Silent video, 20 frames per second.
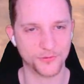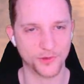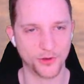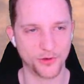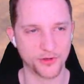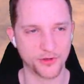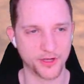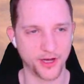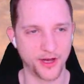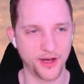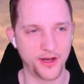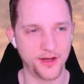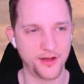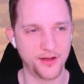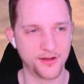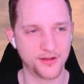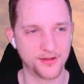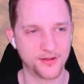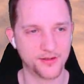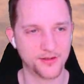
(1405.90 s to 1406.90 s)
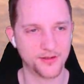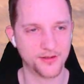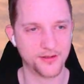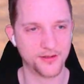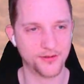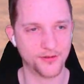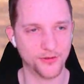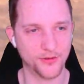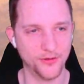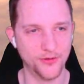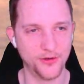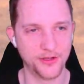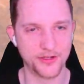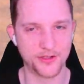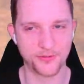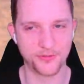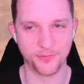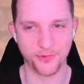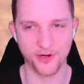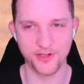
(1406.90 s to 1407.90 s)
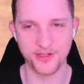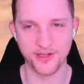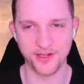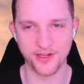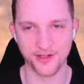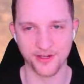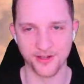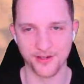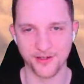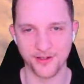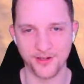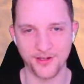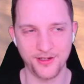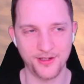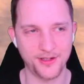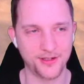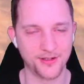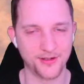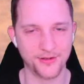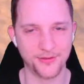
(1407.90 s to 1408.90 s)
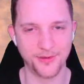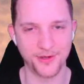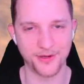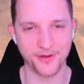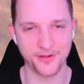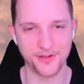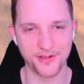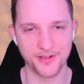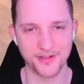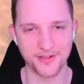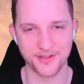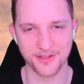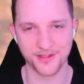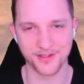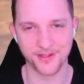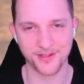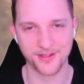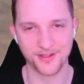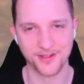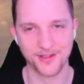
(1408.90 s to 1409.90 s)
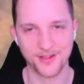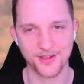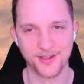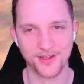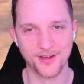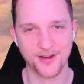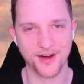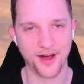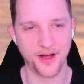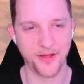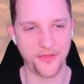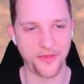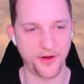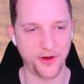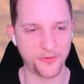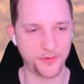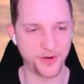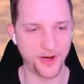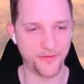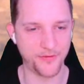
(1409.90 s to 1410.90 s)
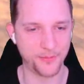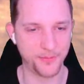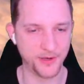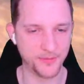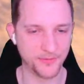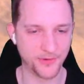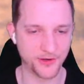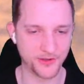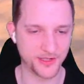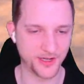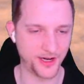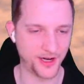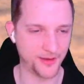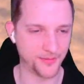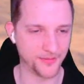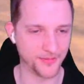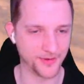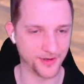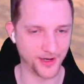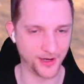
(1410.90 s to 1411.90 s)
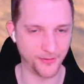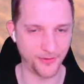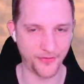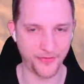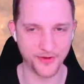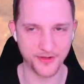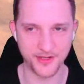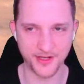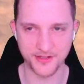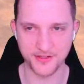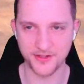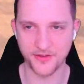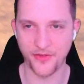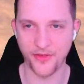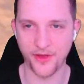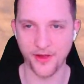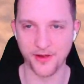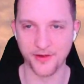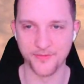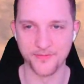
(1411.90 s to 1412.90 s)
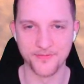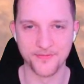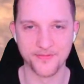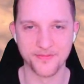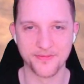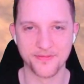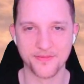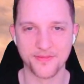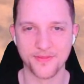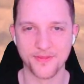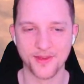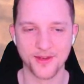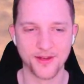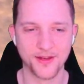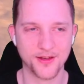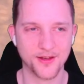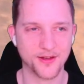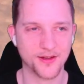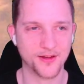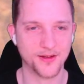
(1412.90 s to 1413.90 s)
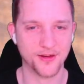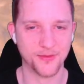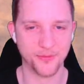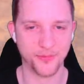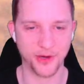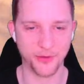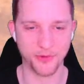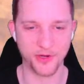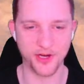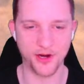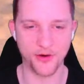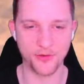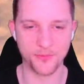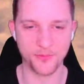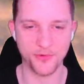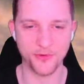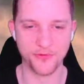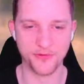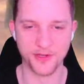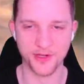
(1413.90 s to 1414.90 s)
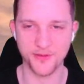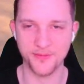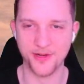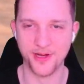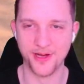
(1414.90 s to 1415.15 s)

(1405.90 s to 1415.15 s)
Okay. Oh, he's sprinting. Ah, oh my goodness. I thought we have a bit more time. I want the dusk thing. But we outmoved him.